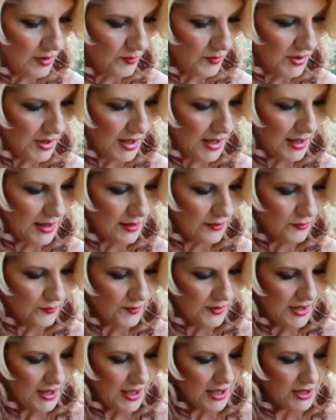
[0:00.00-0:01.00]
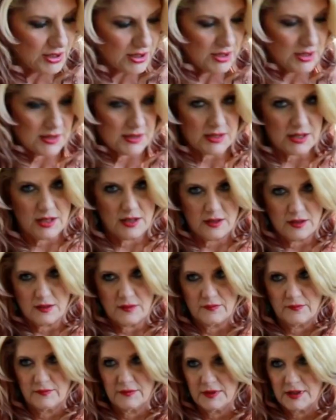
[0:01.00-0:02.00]
I'm going to add in 3 dashes
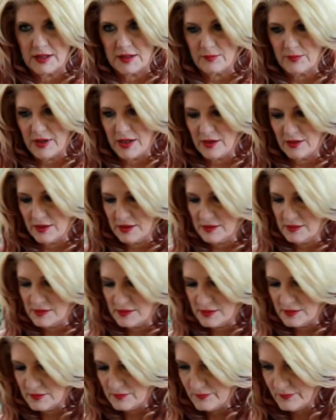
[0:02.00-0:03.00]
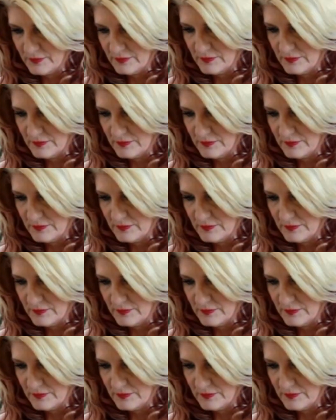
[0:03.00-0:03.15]
of Julienne Perrins.